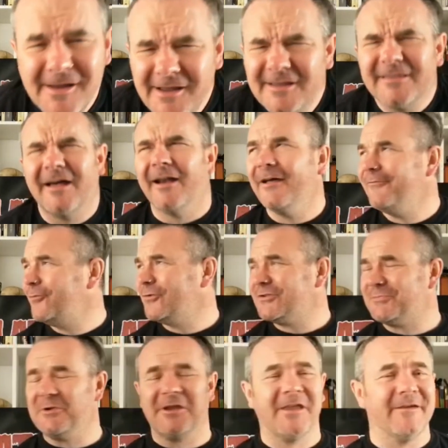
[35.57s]
that everyone's
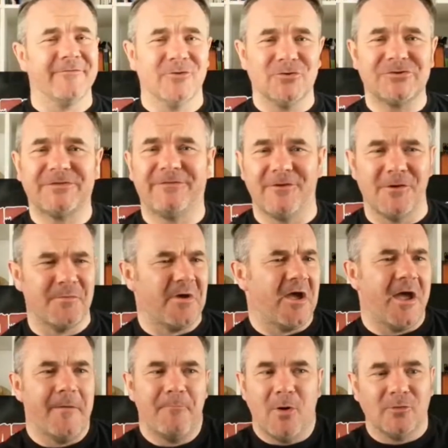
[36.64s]
been giving us from
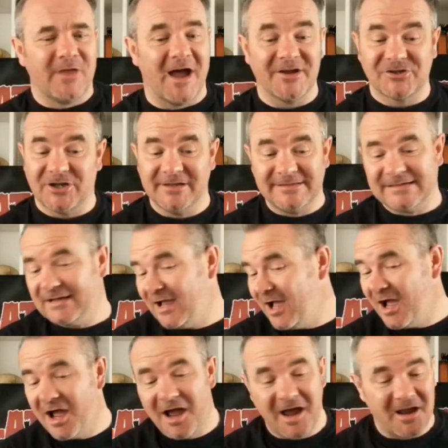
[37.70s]
both our site
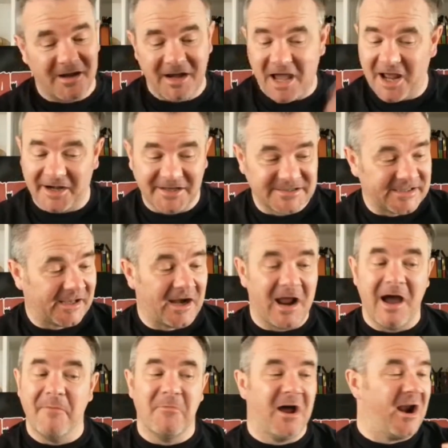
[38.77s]
and our
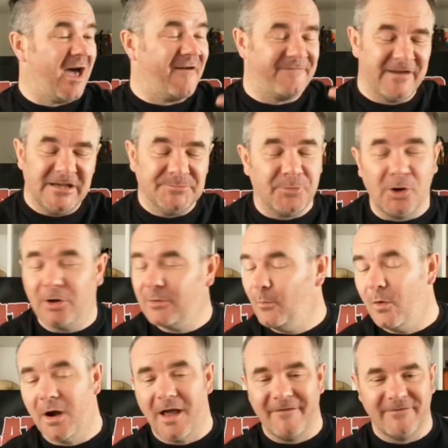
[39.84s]
Instagram and our Facebook and
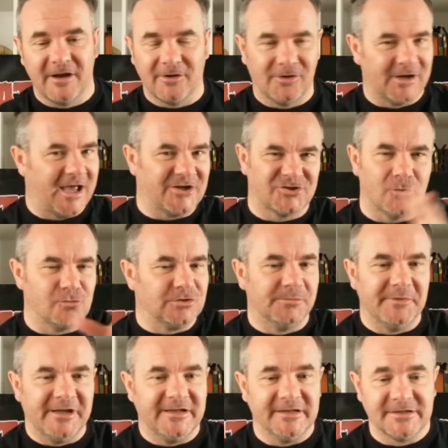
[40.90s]
what have you, and all our social
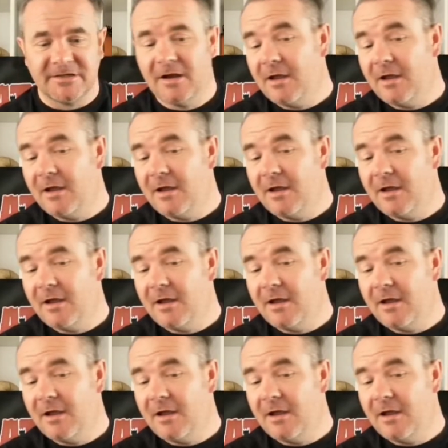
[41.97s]
medias,